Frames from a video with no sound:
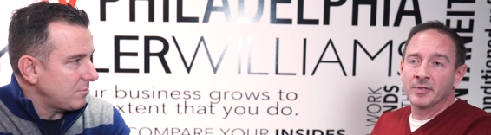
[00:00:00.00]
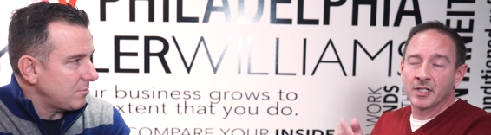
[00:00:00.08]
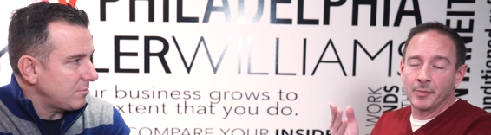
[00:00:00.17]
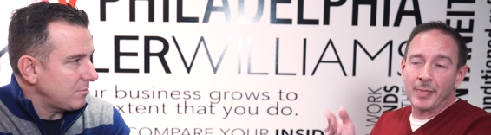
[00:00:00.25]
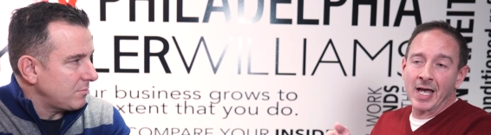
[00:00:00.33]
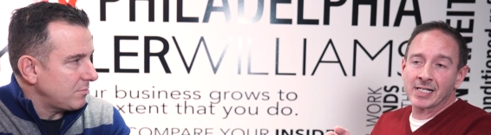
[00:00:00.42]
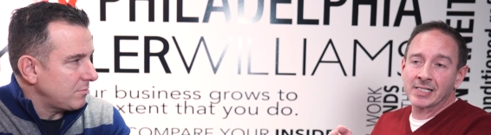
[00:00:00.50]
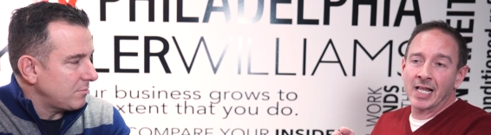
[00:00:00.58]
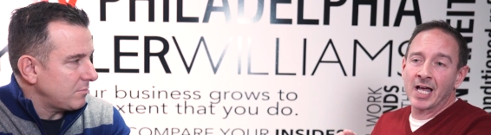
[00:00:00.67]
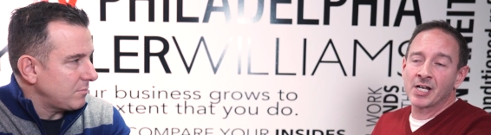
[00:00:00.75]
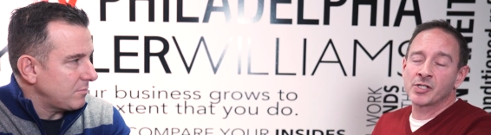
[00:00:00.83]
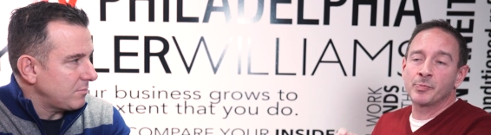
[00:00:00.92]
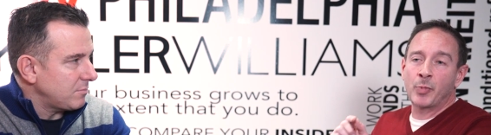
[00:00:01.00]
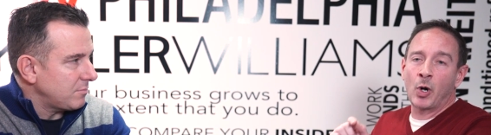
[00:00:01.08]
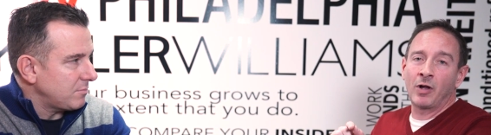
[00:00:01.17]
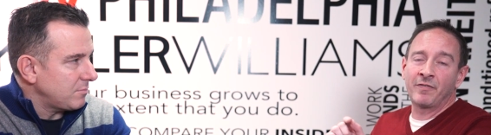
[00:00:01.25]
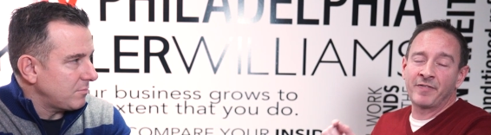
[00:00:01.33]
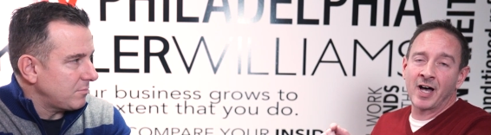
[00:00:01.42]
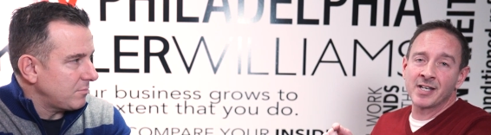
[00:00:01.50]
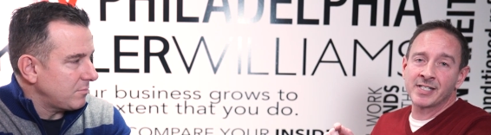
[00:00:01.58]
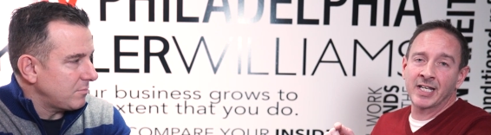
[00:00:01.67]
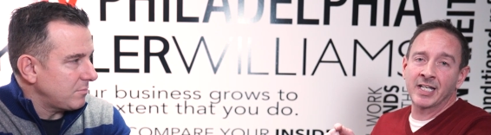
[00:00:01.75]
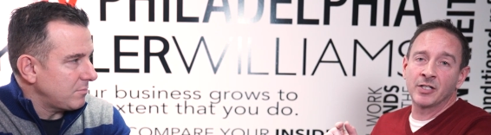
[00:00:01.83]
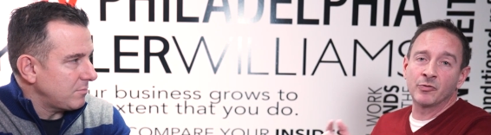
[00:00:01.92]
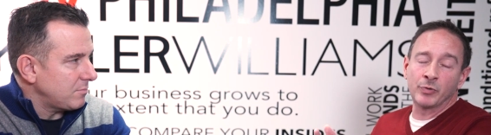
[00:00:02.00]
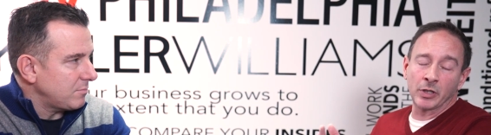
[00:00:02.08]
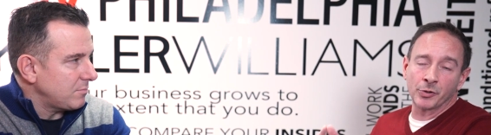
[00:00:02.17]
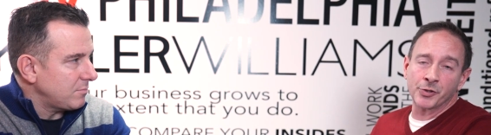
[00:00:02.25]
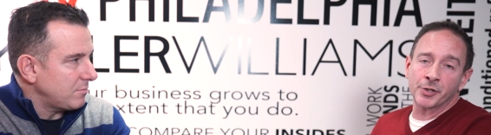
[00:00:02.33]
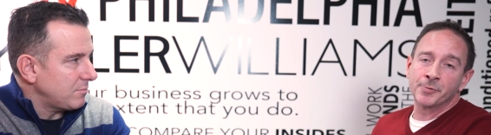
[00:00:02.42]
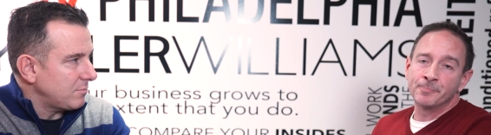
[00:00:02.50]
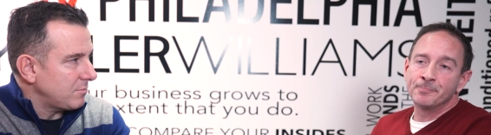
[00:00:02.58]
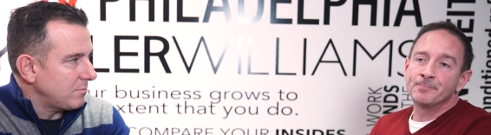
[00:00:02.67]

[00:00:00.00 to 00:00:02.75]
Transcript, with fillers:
Speaker 1: and then / Paul Fontaine Realtor.